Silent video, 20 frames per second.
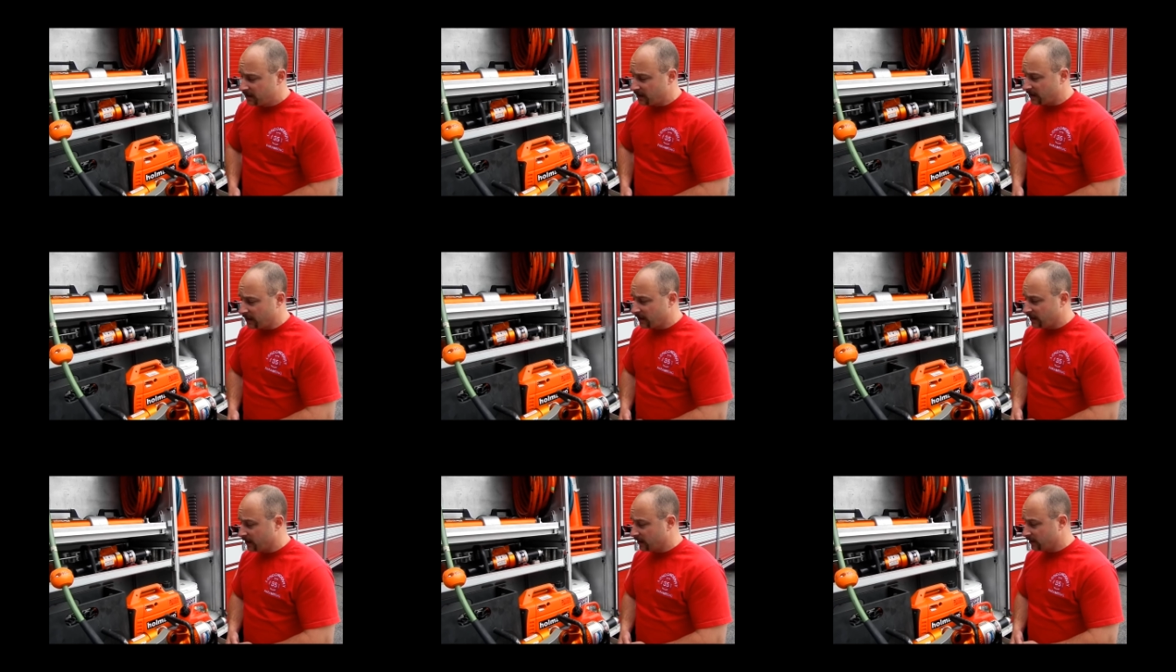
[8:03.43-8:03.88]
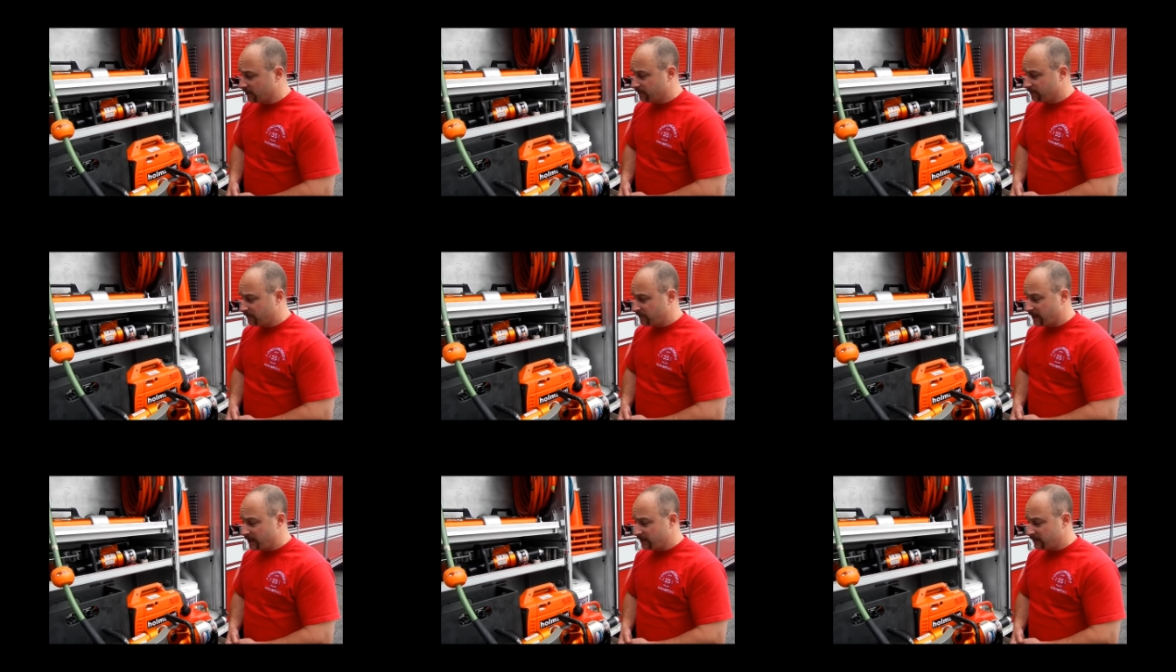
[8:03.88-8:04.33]
And
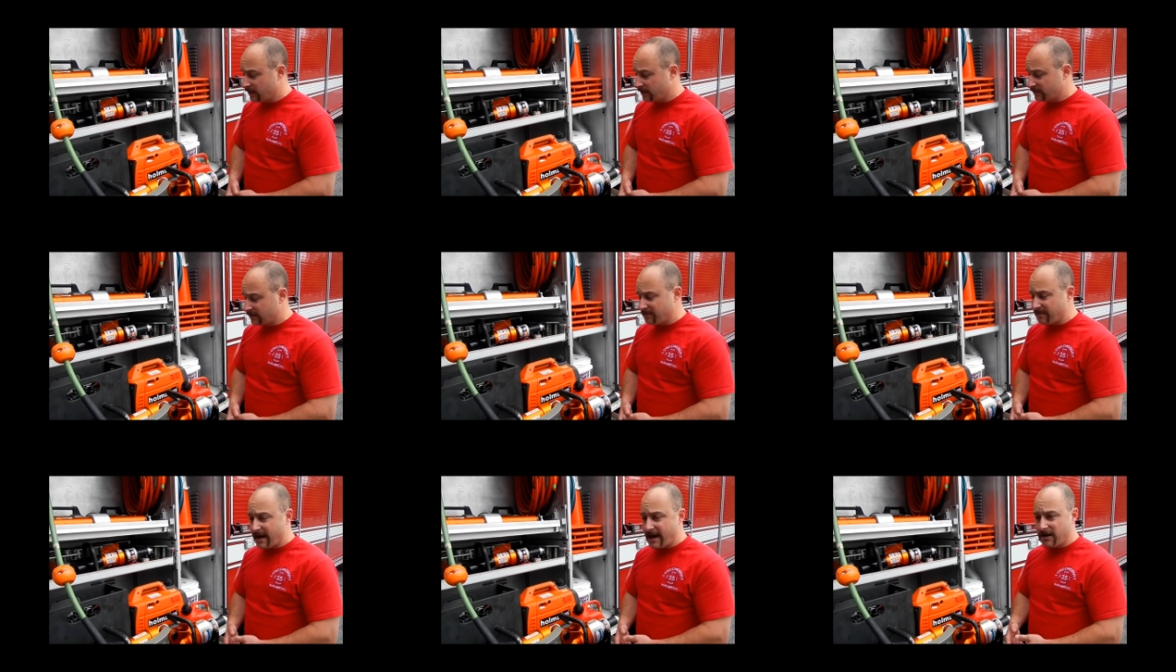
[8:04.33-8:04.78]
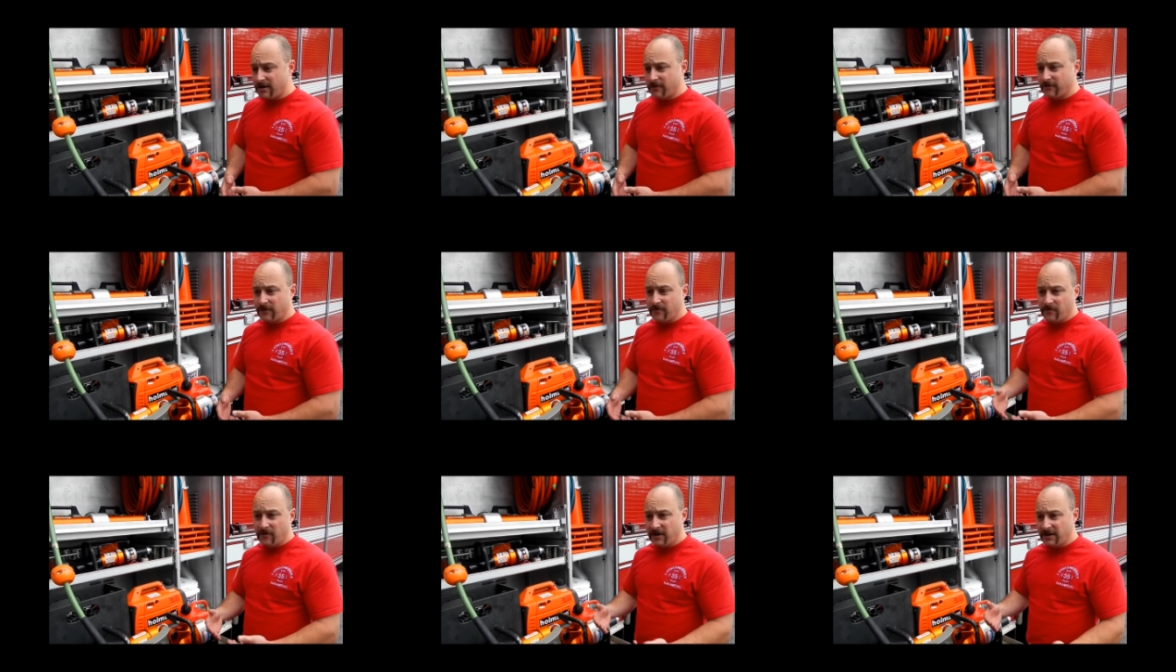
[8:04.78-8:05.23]
it doesn't matter
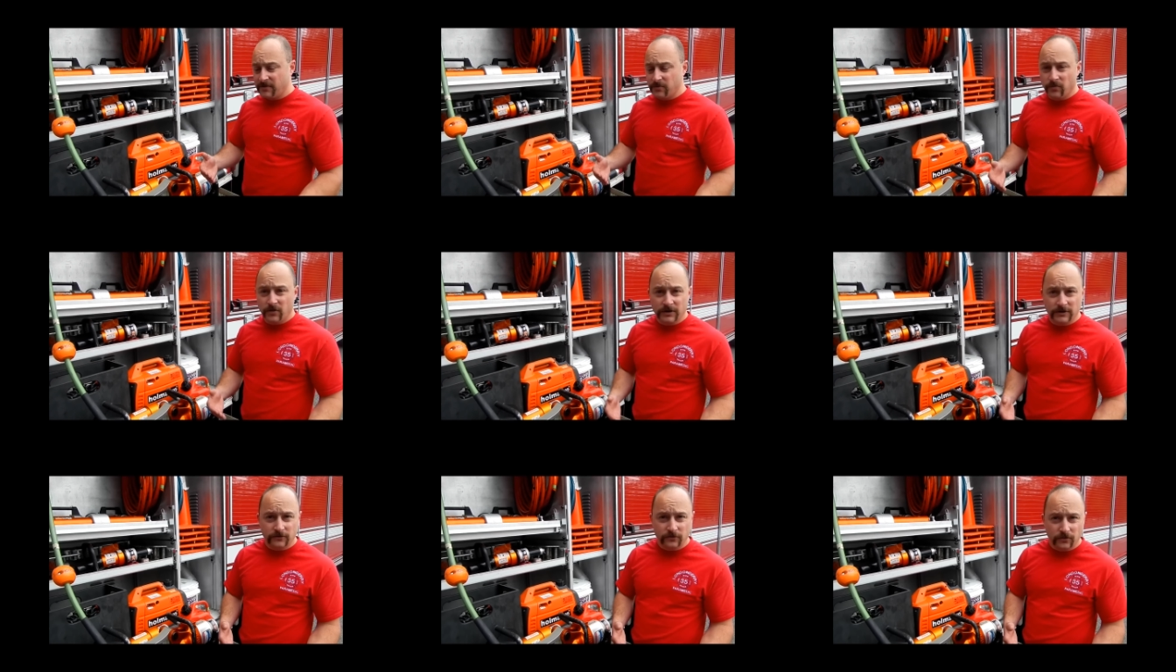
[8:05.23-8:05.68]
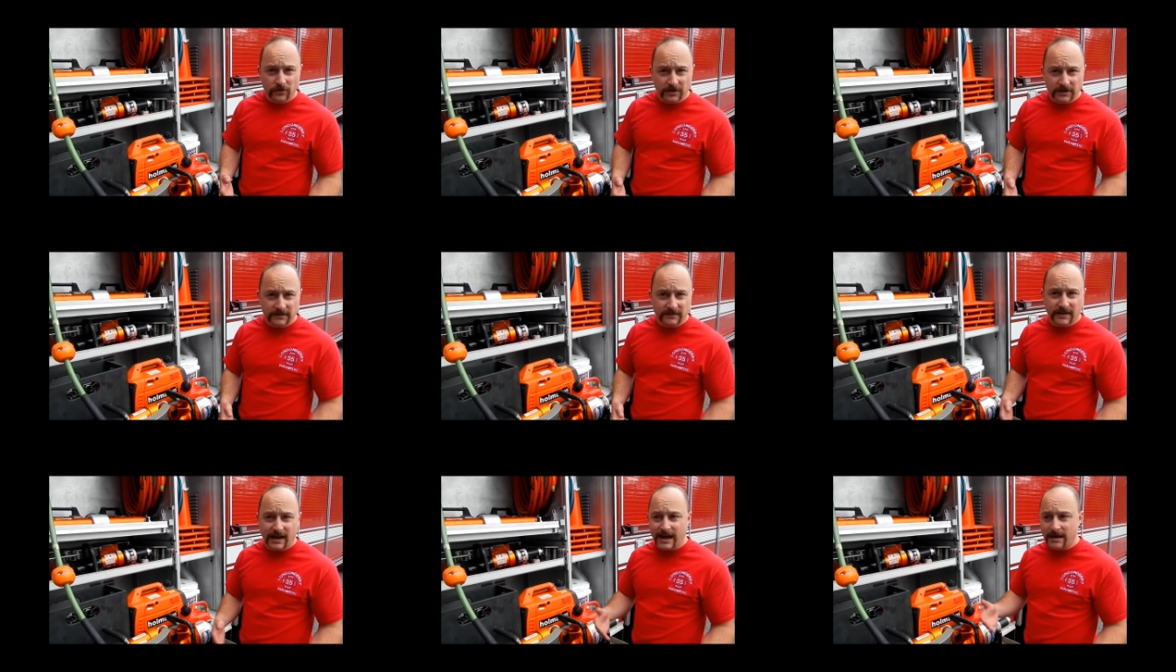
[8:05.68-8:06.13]
if I'm running one tool
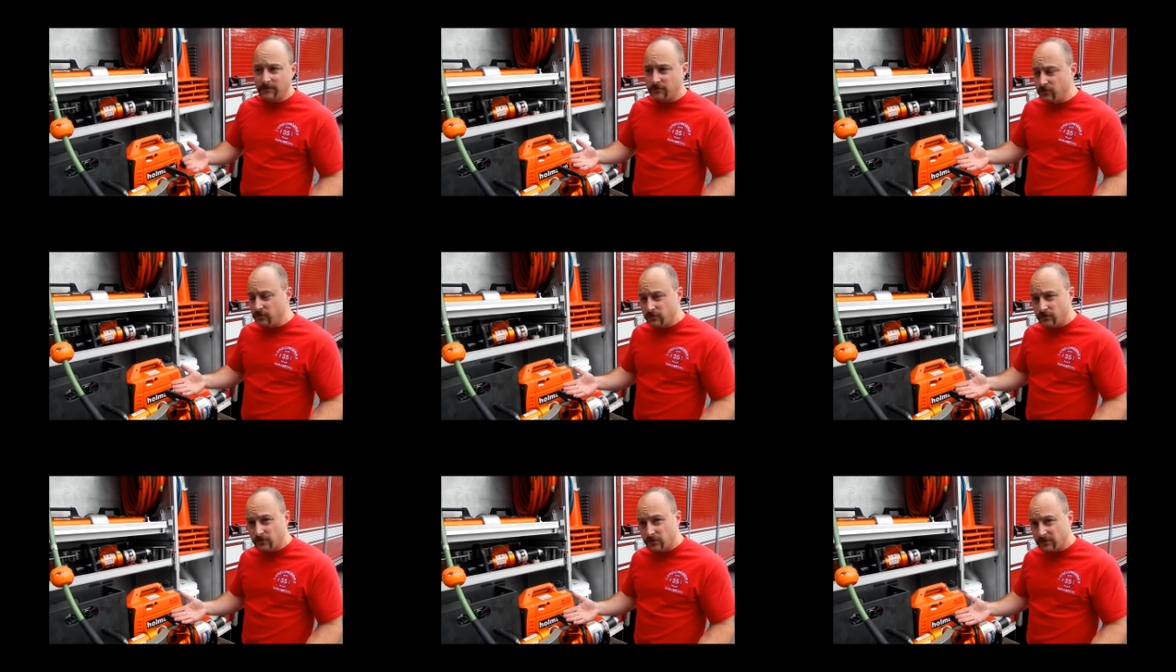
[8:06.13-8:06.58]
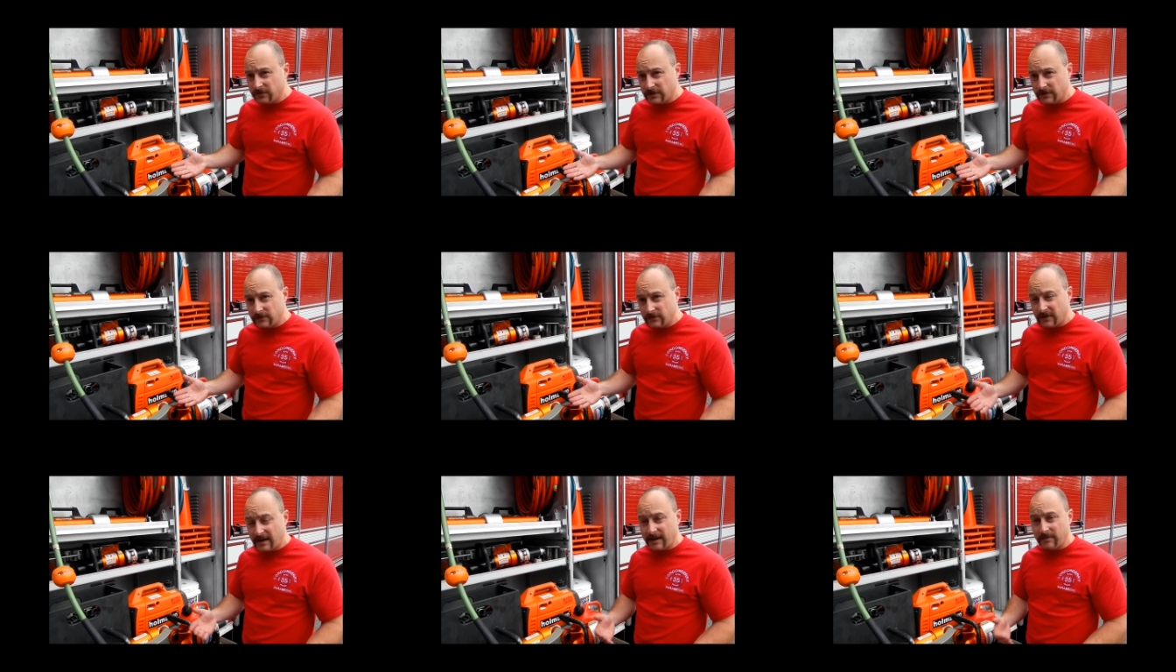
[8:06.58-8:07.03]
at a time, two tools at
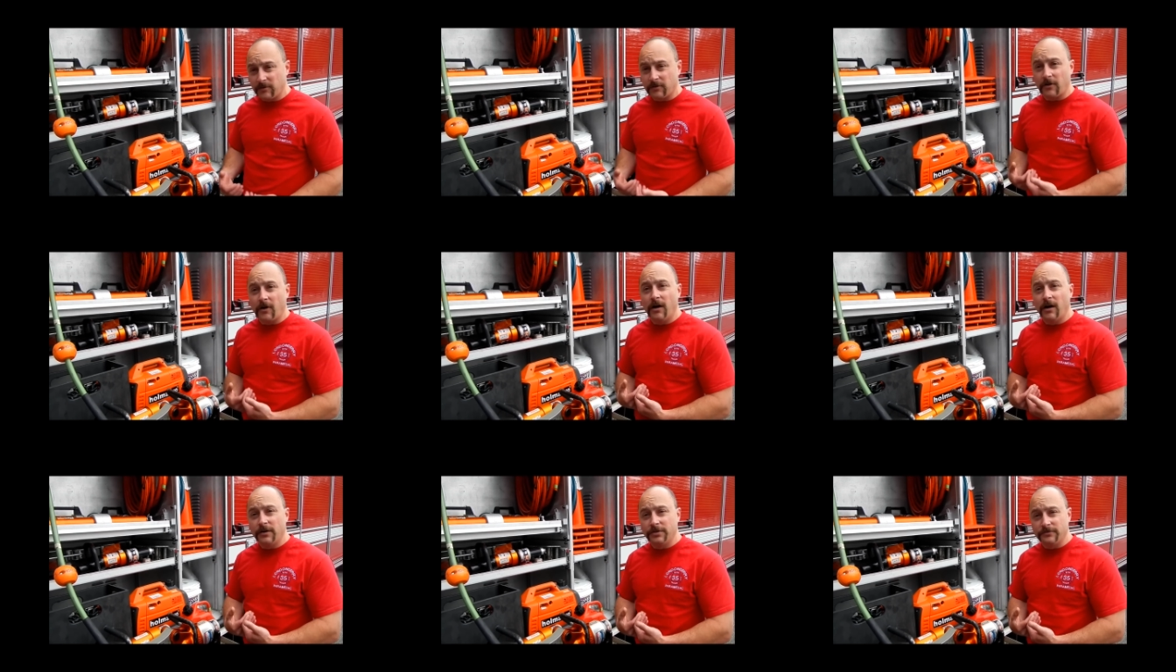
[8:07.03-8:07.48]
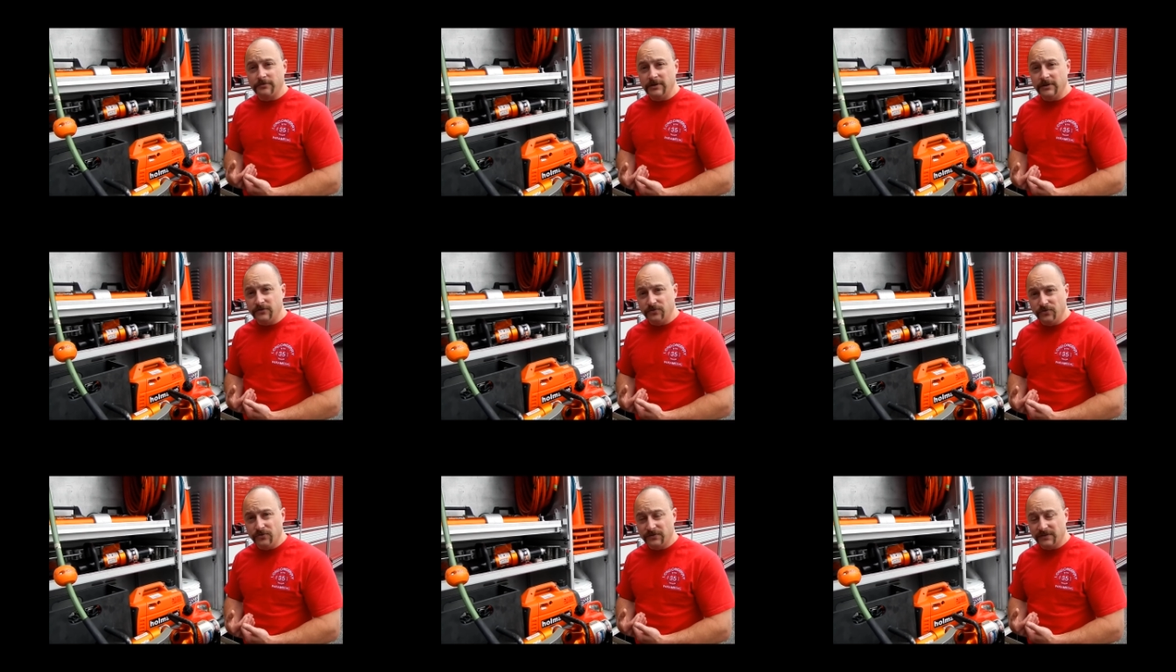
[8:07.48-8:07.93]
a time, or all
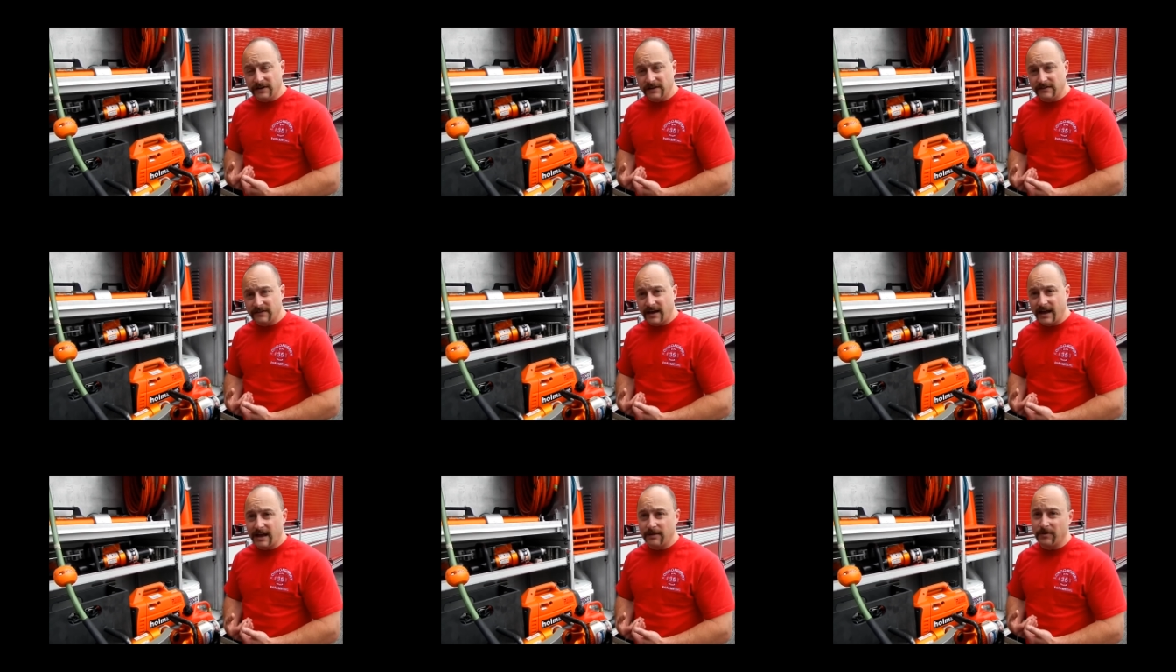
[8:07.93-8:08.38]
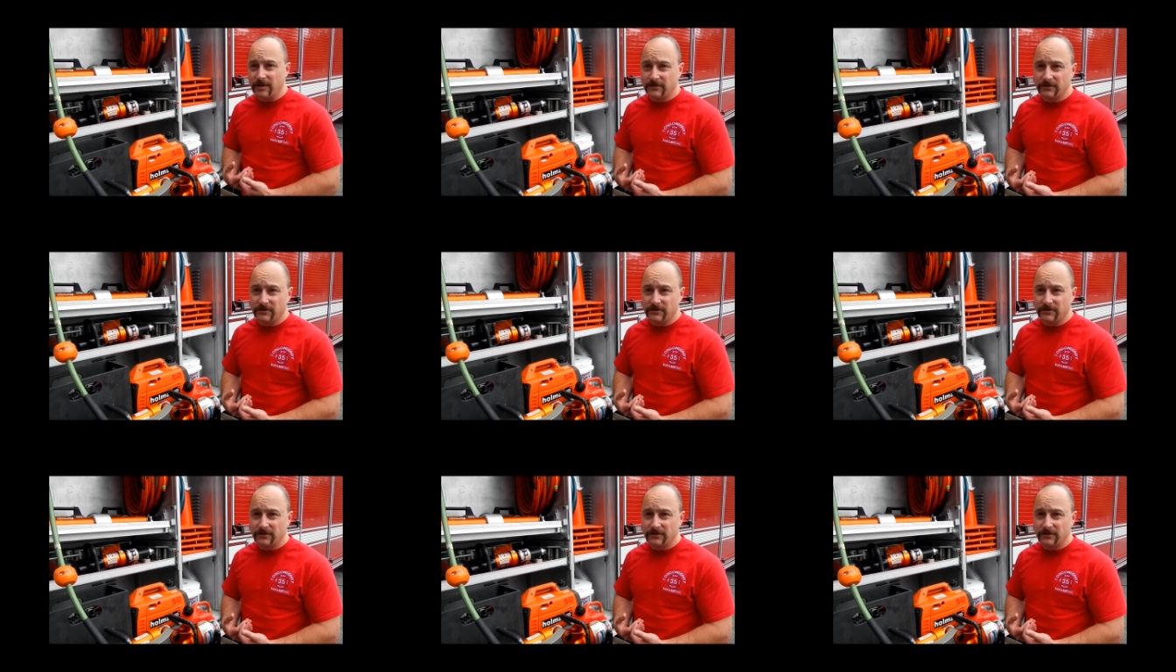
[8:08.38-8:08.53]
three tools at a time.